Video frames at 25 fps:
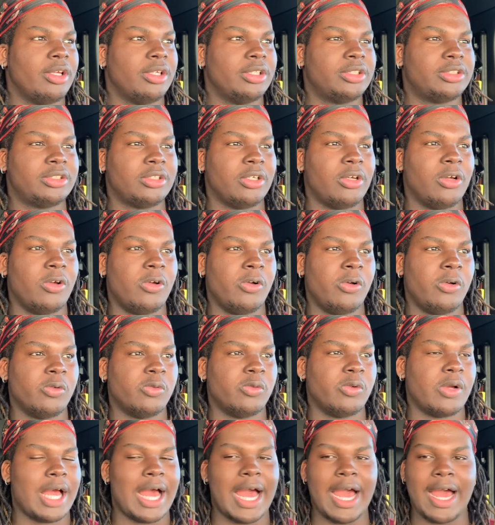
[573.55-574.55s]

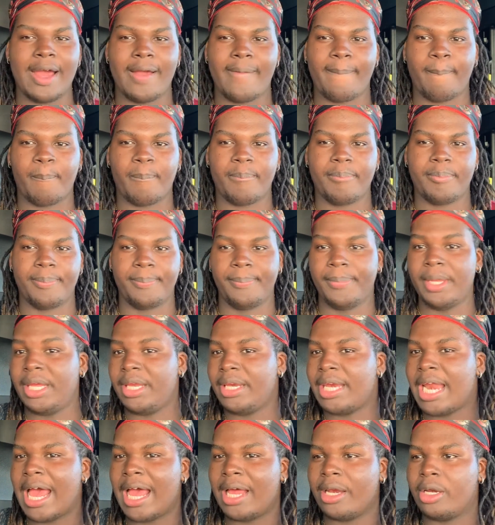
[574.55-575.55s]
So
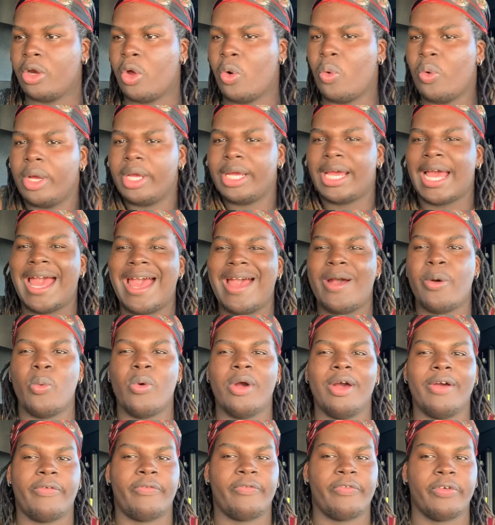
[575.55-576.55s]
me not knowing
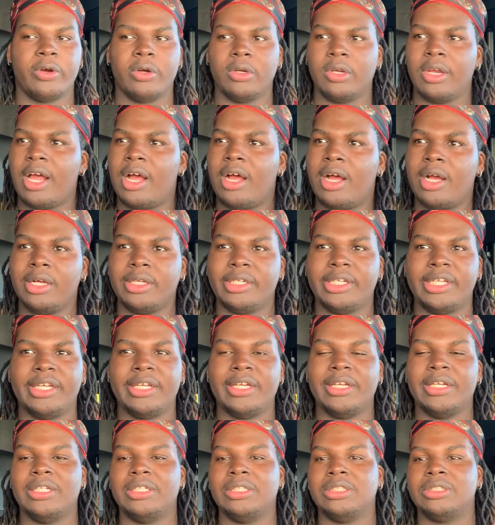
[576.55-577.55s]
what furlonged
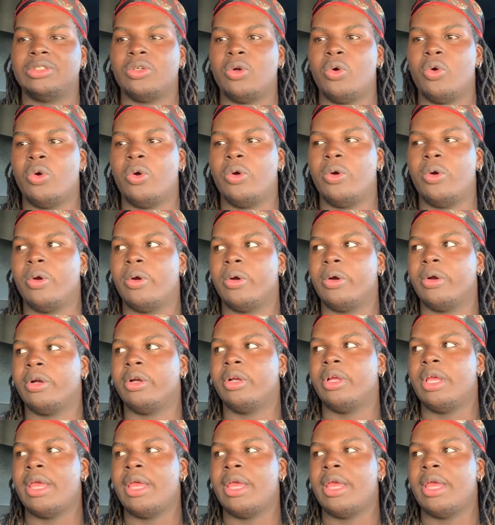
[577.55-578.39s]
is, or